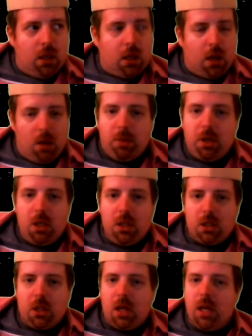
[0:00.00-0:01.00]

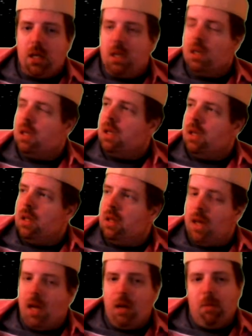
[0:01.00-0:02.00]
companies like
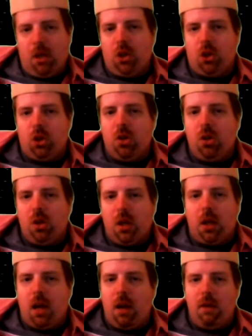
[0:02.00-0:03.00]
the animation
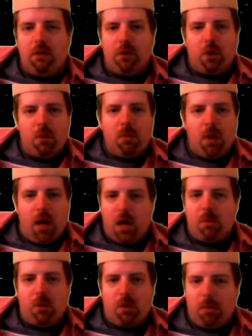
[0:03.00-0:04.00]
that came from
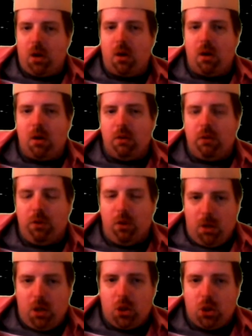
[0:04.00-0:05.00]
Hanna-Barbera and
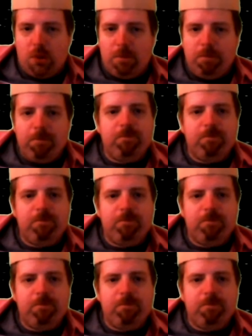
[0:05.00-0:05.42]
Filmation